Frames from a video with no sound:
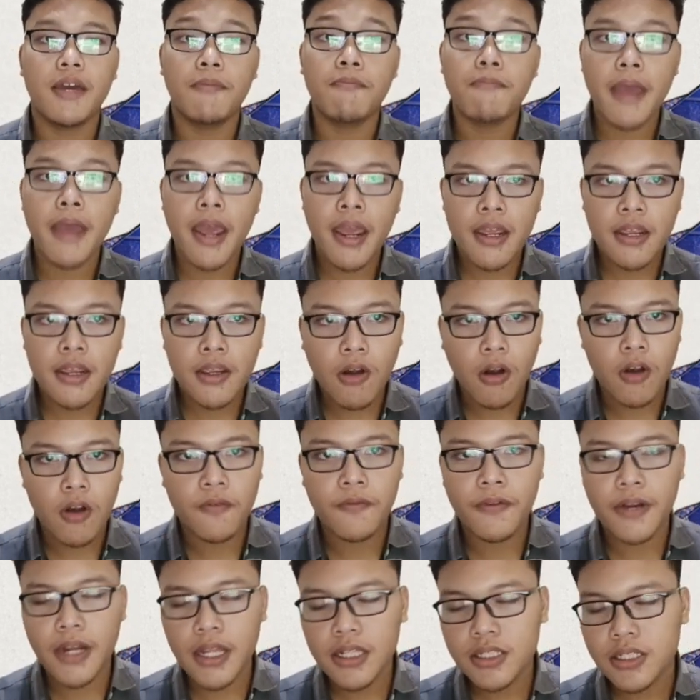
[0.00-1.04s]
a bank
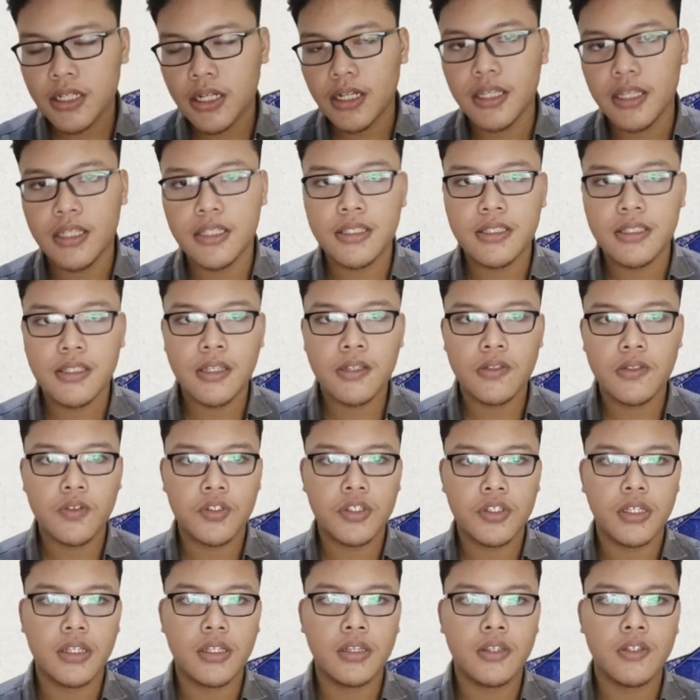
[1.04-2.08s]
or financial
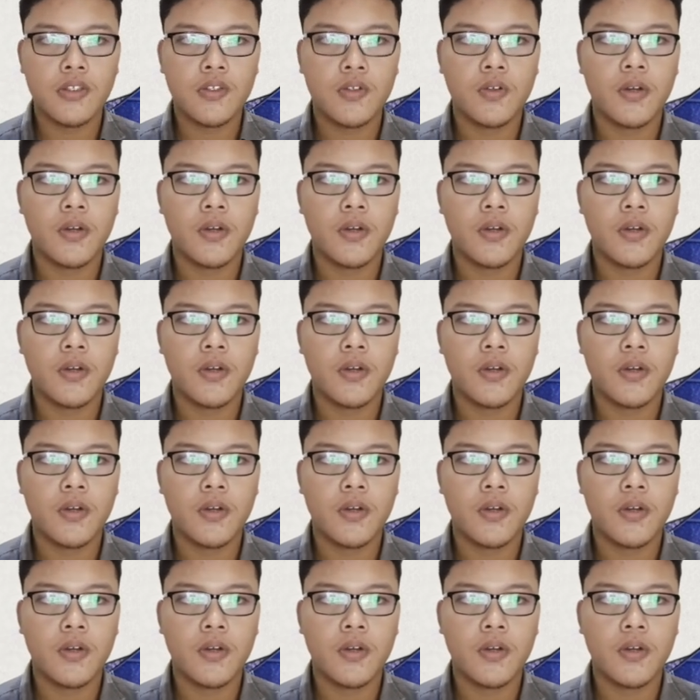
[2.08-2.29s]
institution